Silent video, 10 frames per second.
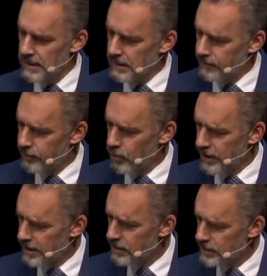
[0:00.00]
40
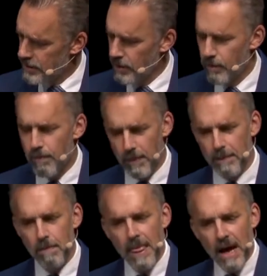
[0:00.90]
years ago. But
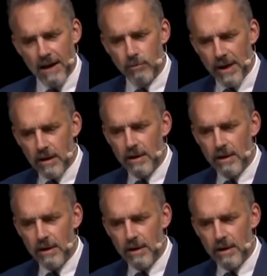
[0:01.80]
I've rarely